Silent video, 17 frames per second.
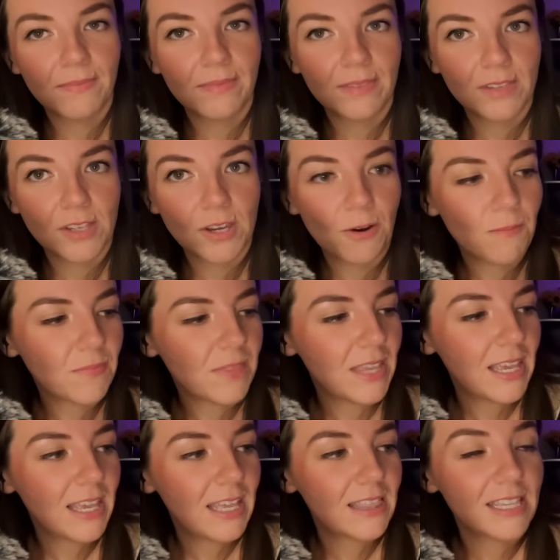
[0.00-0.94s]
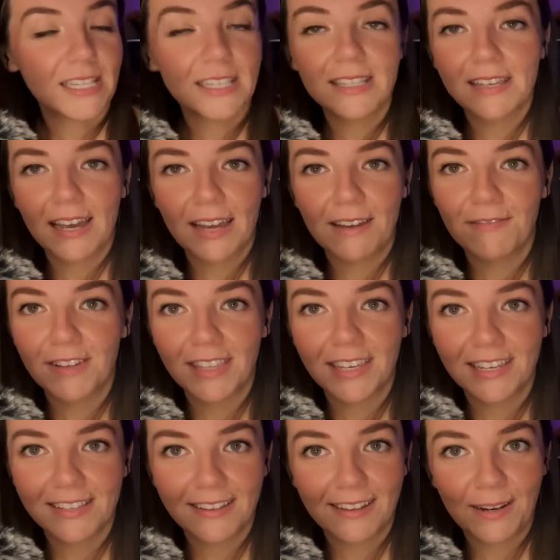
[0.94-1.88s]
So this, I feel
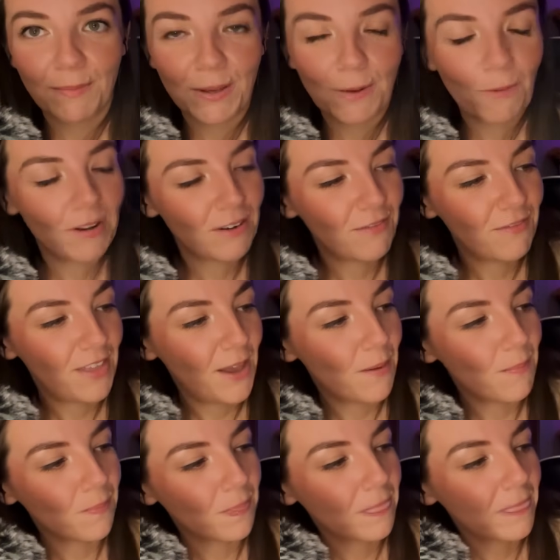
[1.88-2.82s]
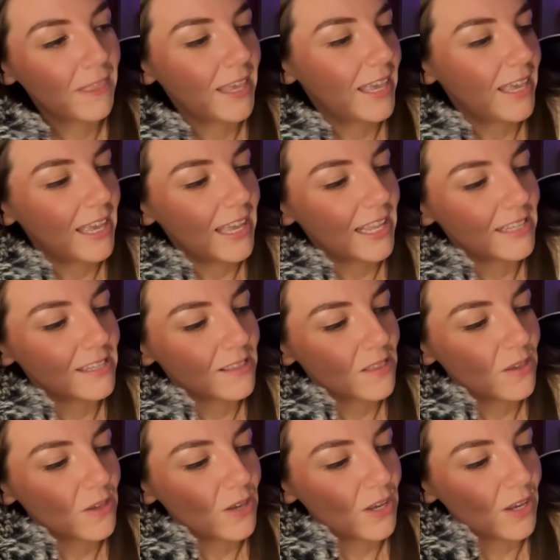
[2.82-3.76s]
like, is going to be one of them. It's
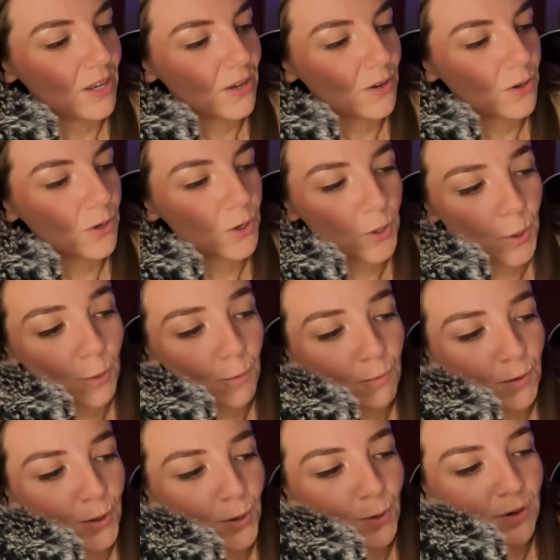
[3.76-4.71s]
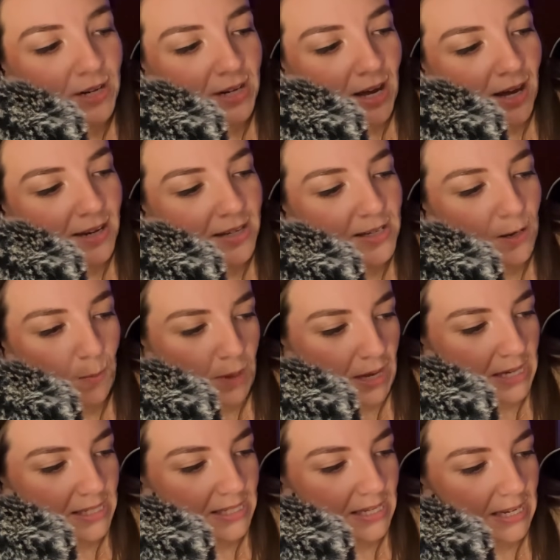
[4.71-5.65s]
the Guru Nanda
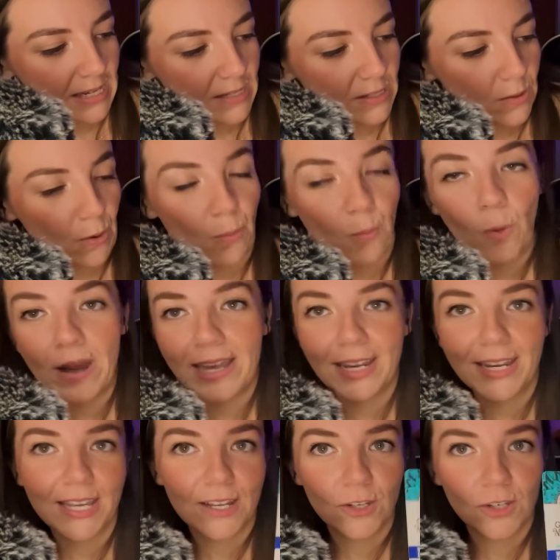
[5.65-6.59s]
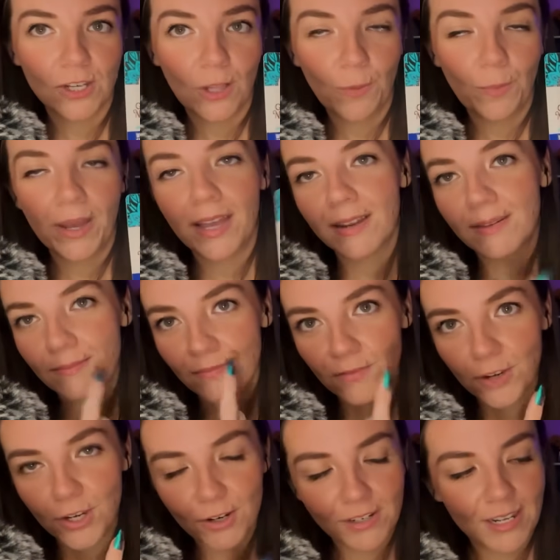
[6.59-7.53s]
Basics Whitening Gel Pen
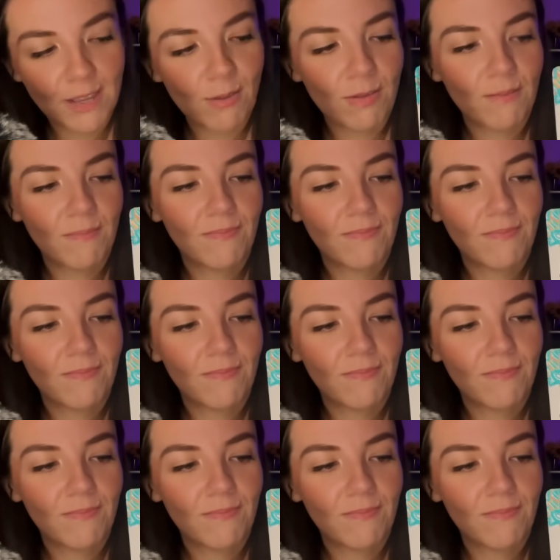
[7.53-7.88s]
for your teeth.